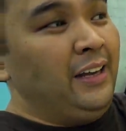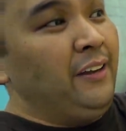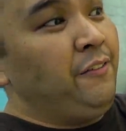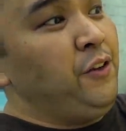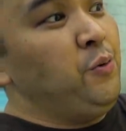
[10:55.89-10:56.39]

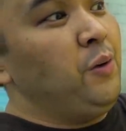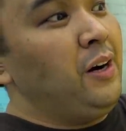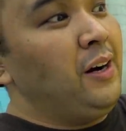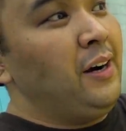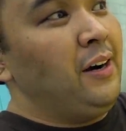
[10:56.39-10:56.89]
If you
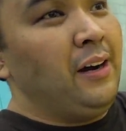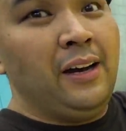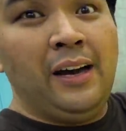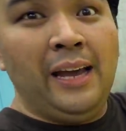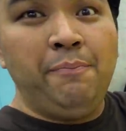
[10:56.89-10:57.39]
are
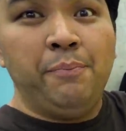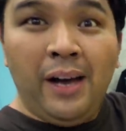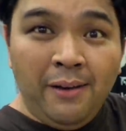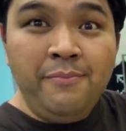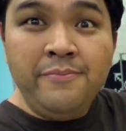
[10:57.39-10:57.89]
a hype
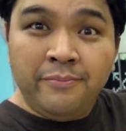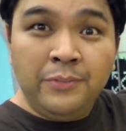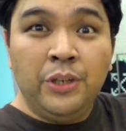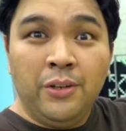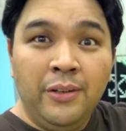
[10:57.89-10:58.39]
mom,
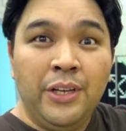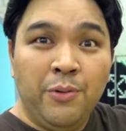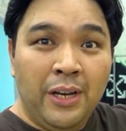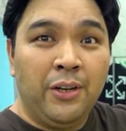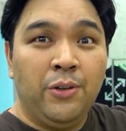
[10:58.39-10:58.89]
you know, and
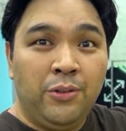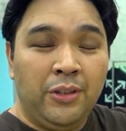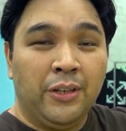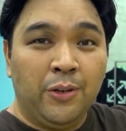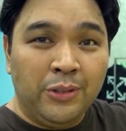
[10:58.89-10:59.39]
you want to go
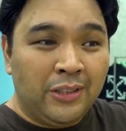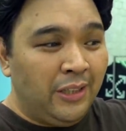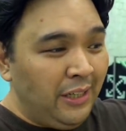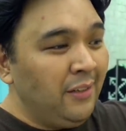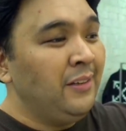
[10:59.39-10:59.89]
to the
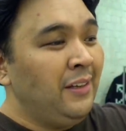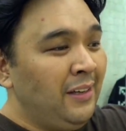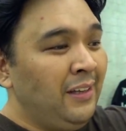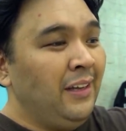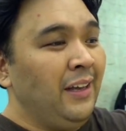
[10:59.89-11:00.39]
grocery
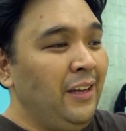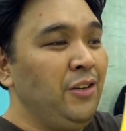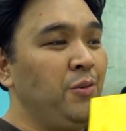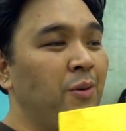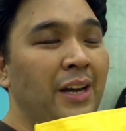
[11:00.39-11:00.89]

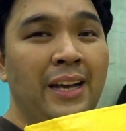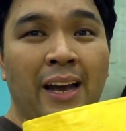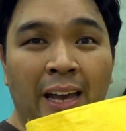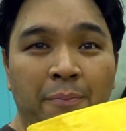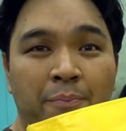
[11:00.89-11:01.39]
and you want to
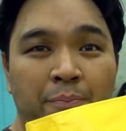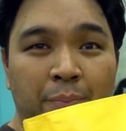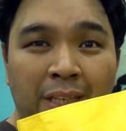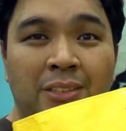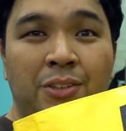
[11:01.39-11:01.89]
hype
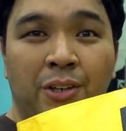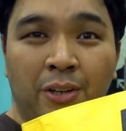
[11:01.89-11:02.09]
beast your